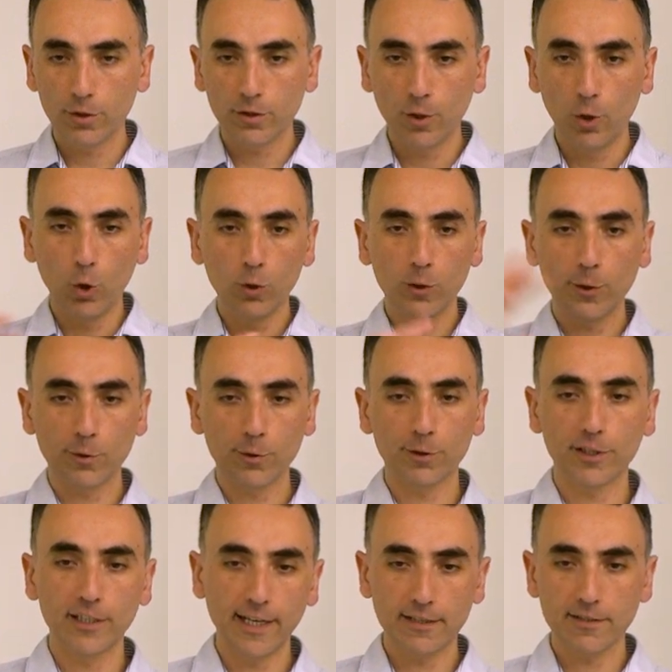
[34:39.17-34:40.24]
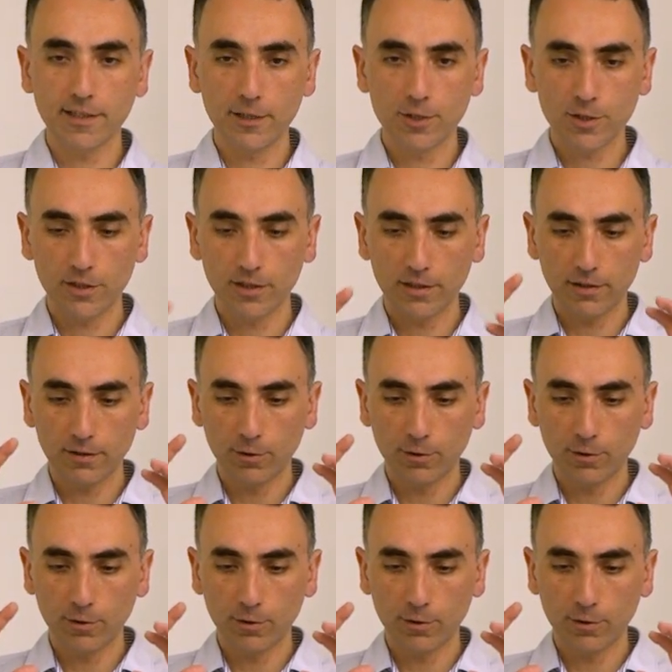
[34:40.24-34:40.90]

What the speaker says: the whole your organization,